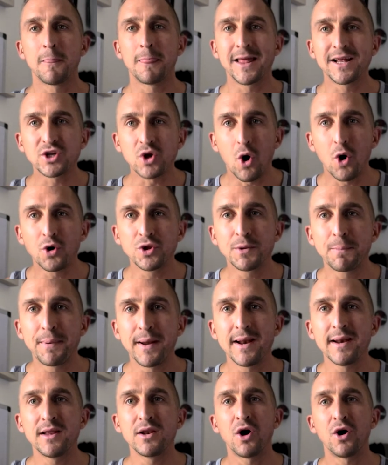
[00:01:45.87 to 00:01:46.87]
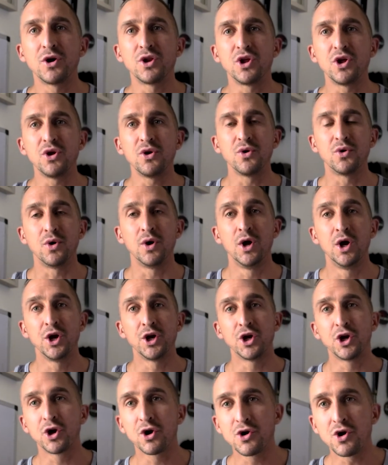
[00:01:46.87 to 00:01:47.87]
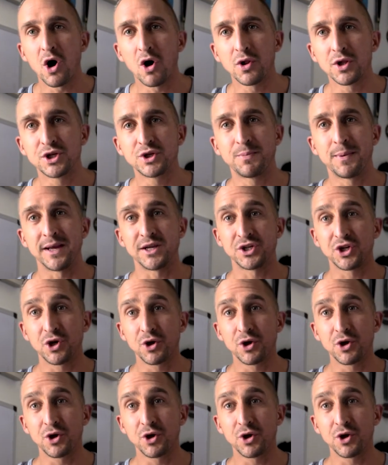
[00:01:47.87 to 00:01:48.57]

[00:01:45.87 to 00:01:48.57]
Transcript: it's all dependent on you, your knowledge base,